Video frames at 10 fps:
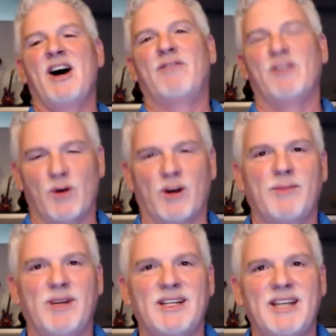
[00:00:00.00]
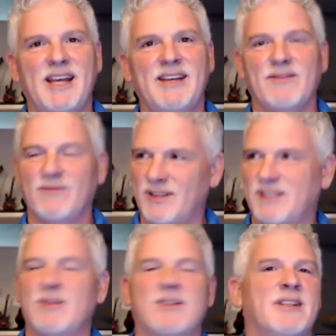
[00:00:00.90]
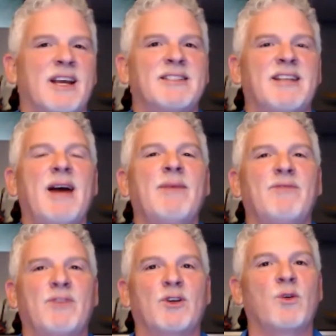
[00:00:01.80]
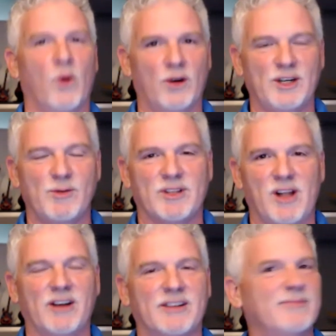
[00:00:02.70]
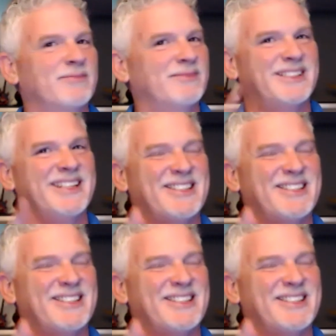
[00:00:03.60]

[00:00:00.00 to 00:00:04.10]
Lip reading: for joining me today. Visit us next time for Quarantine with Clark. See you